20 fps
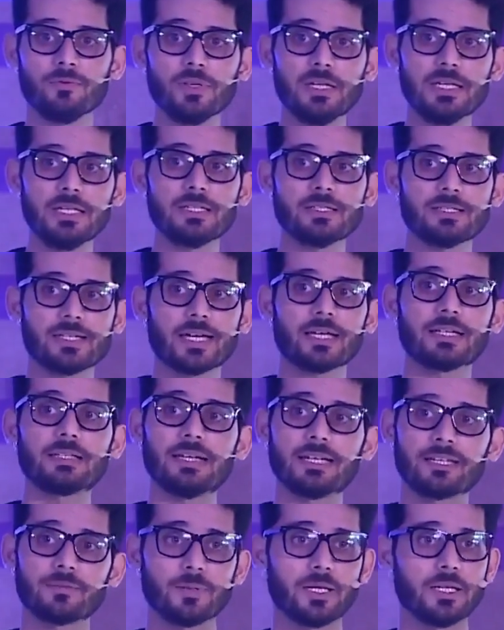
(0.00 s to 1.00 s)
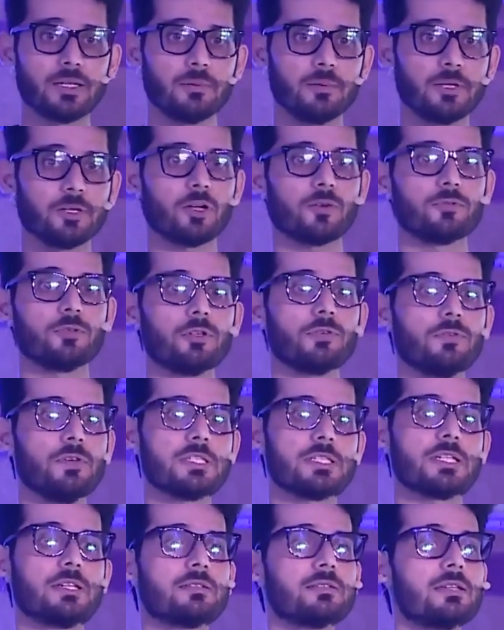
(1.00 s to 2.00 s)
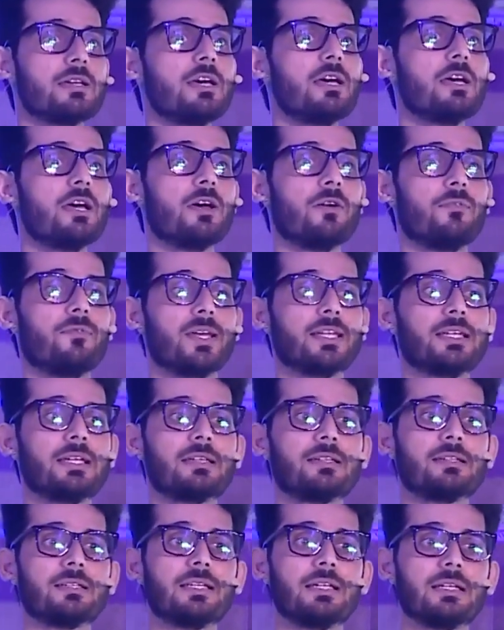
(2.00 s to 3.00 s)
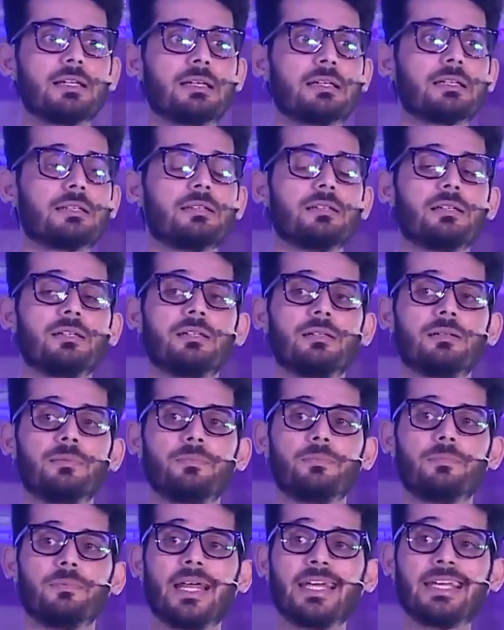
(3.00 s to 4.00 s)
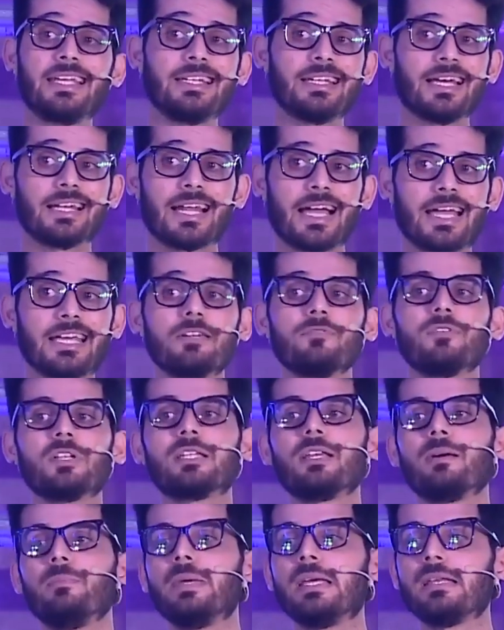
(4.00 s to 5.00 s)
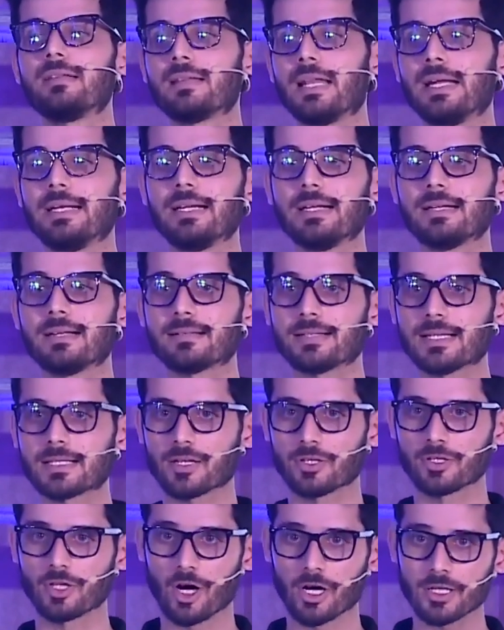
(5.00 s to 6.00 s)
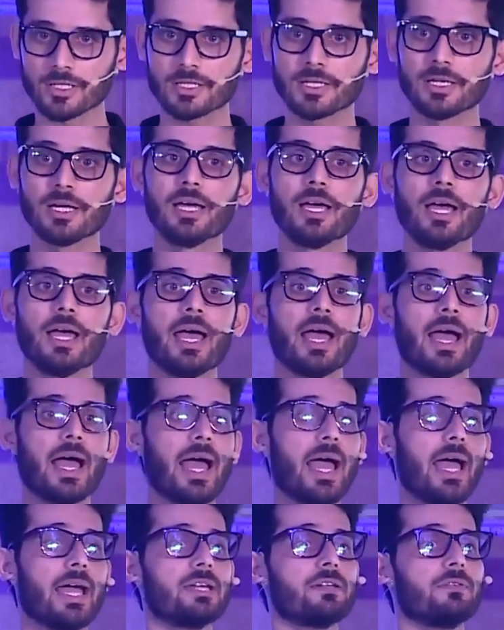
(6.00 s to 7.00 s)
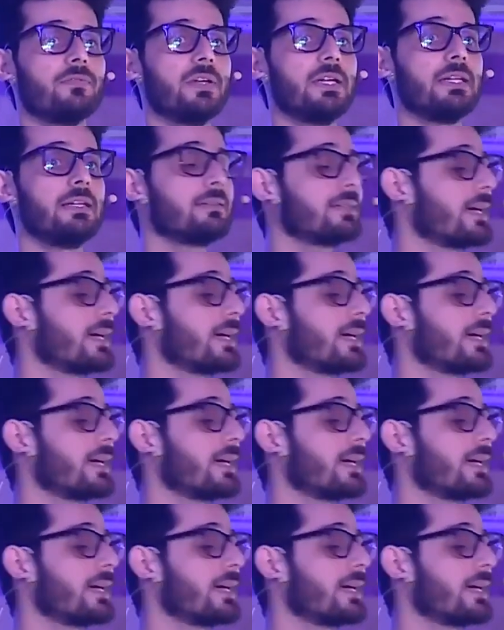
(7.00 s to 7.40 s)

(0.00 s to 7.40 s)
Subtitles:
we check the explainability of those features, whether they are like in line with the baseline data set or not, and we